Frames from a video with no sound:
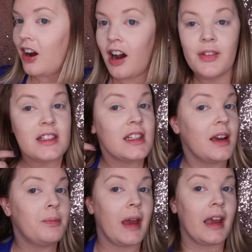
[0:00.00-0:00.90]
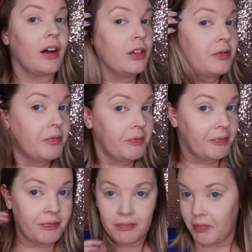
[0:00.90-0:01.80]
Obviously, I'm pale
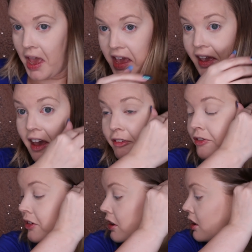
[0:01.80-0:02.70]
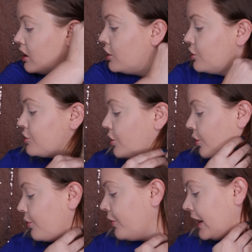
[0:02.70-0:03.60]
AF,
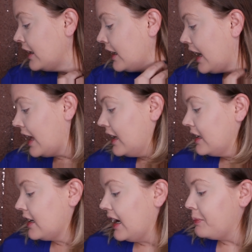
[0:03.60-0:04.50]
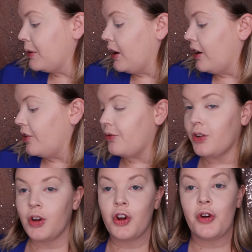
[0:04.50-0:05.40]
so finding any type of
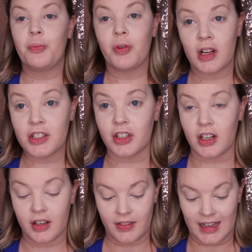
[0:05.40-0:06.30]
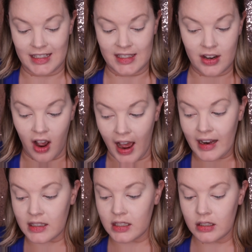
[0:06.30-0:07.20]
bronzer that's
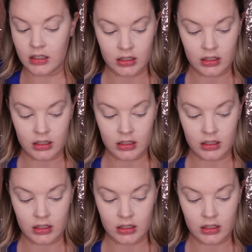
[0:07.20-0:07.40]
not